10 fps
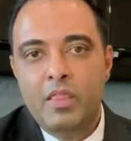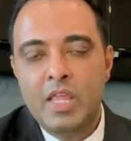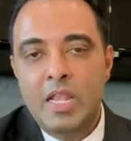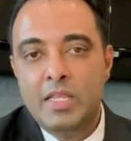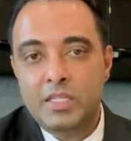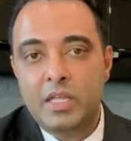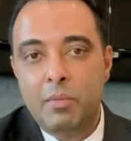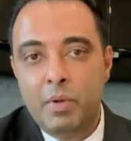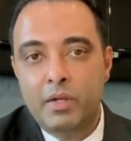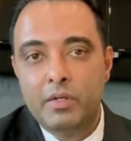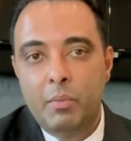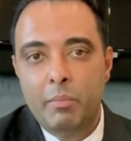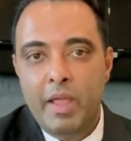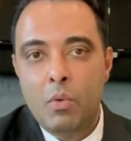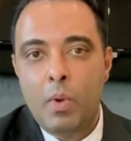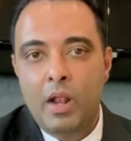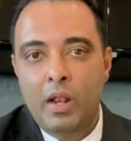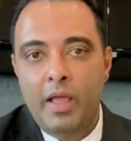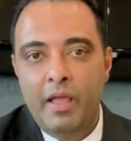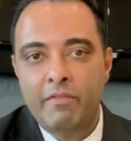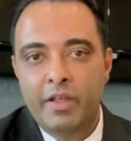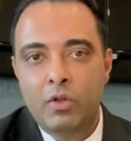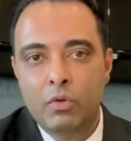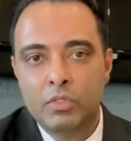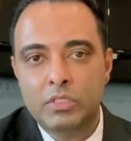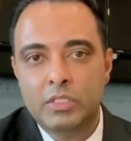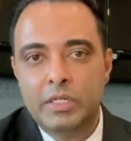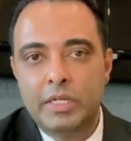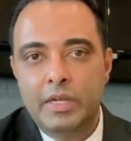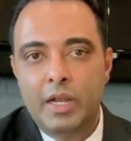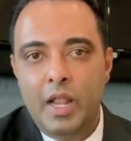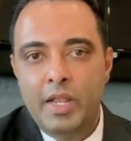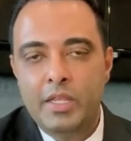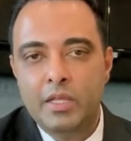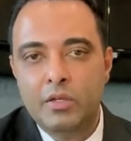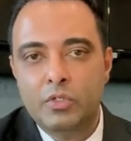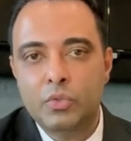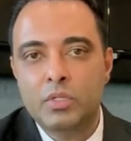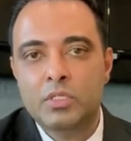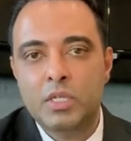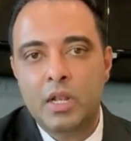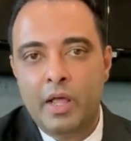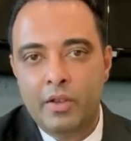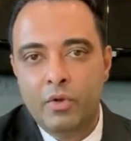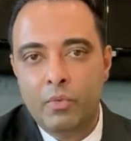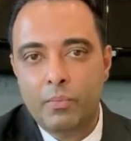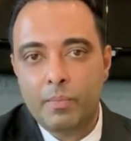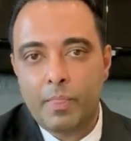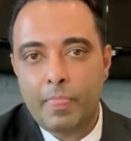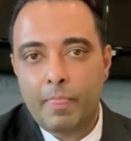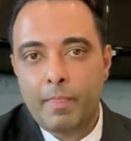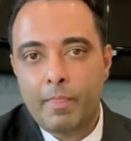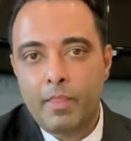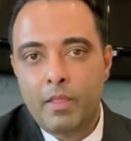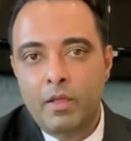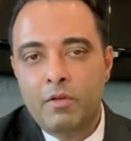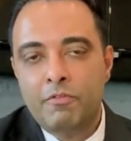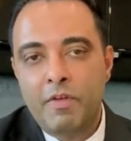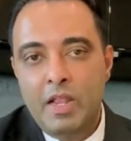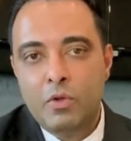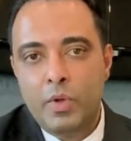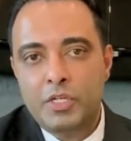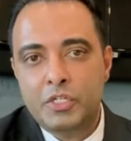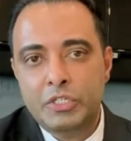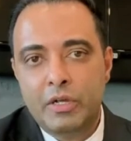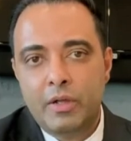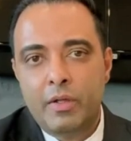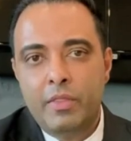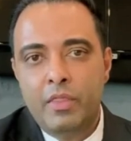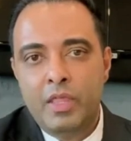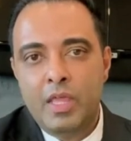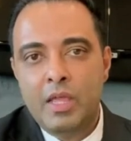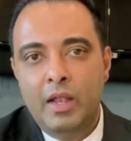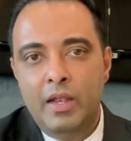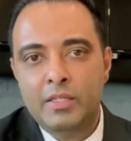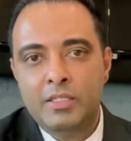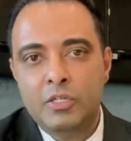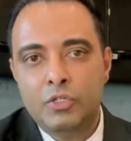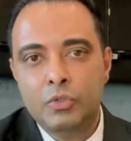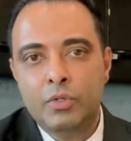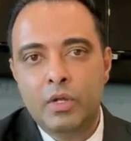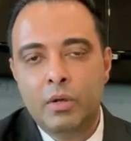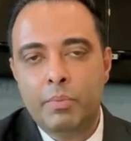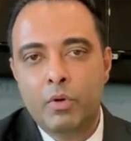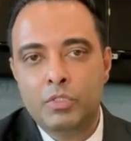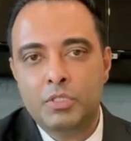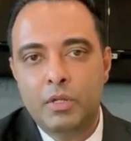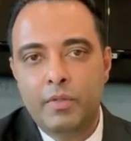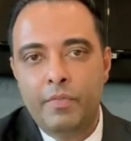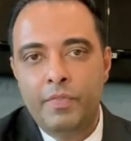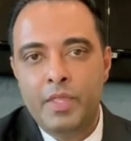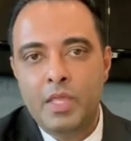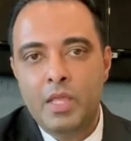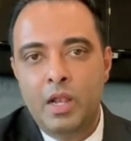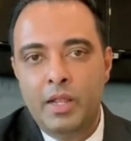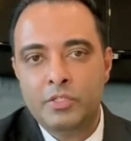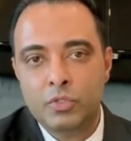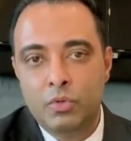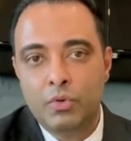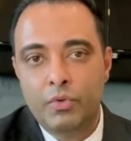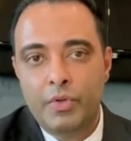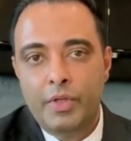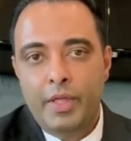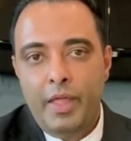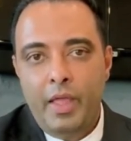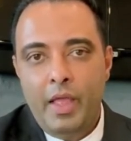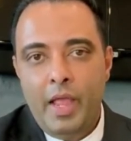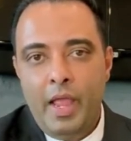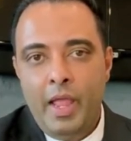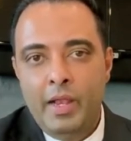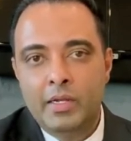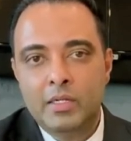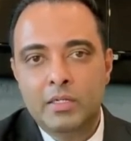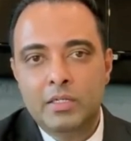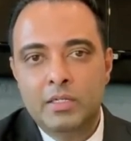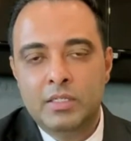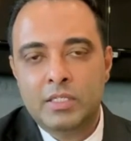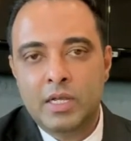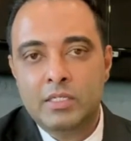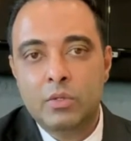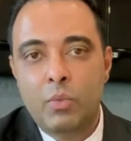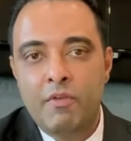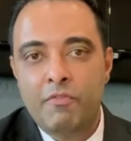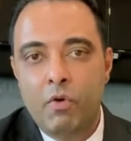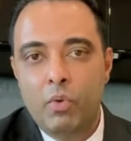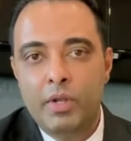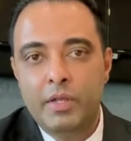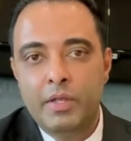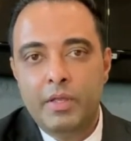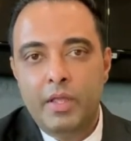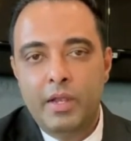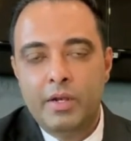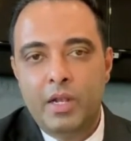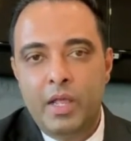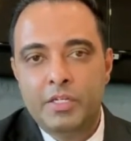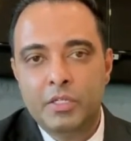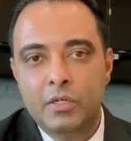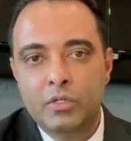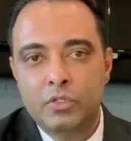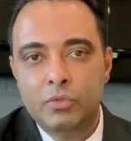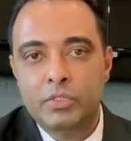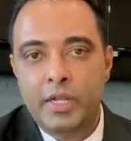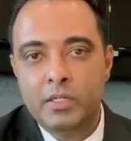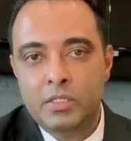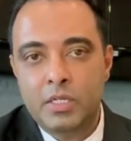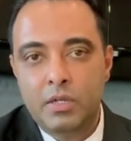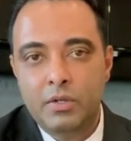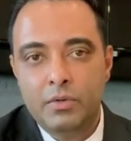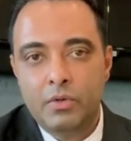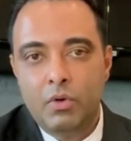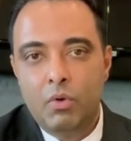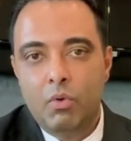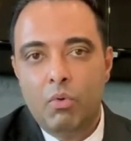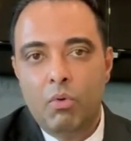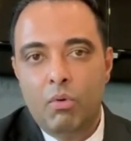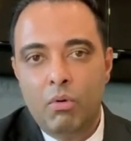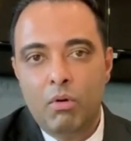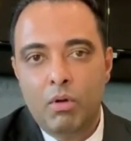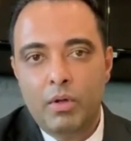the lease agreement may well have a clause relating to the scenario, failing which the lessee should approach the lessor and discuss the way forward in relation to tenancy or